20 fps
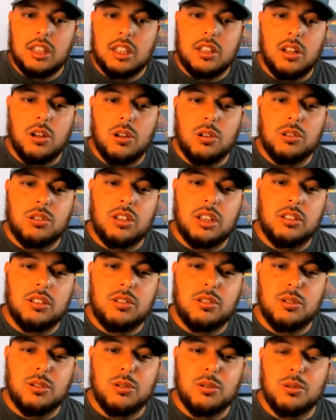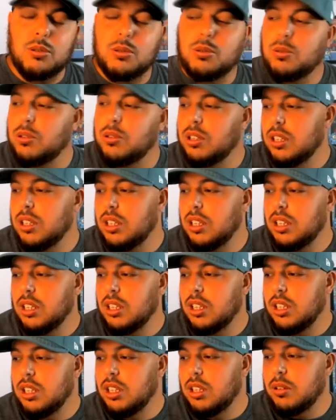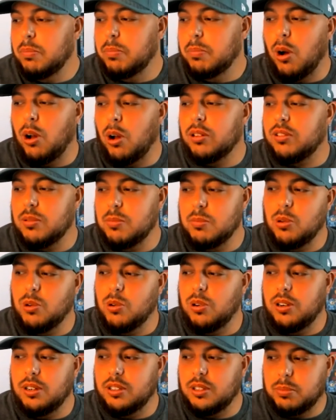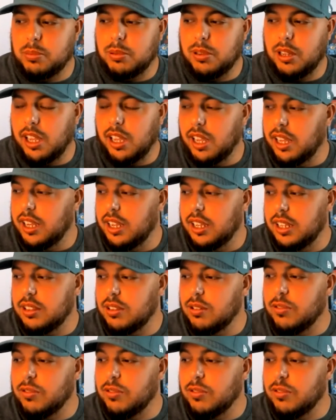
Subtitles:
goes into Baltimore to play